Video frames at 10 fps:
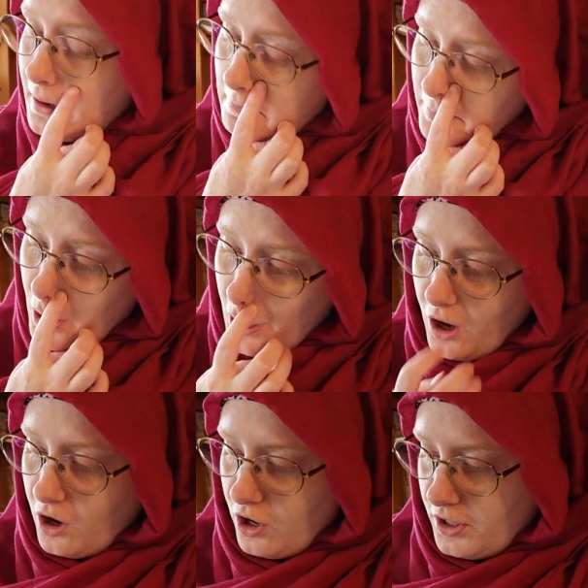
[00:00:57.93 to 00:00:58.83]
up
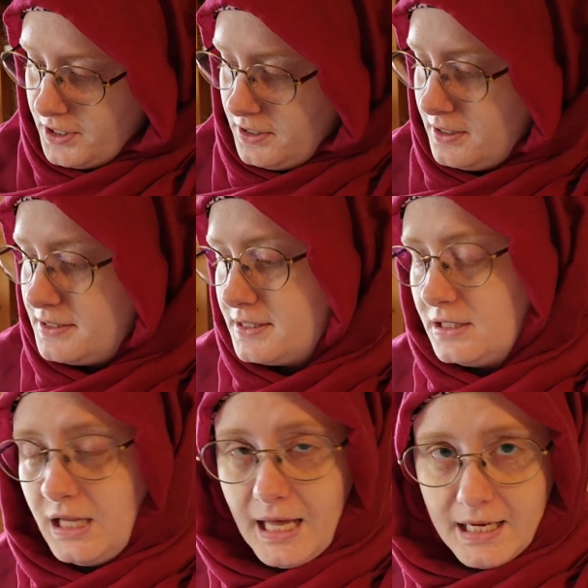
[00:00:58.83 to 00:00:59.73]
on
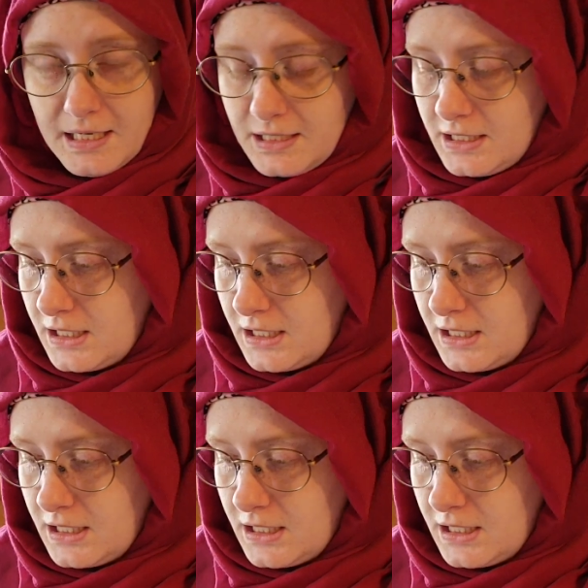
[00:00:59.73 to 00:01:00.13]
slide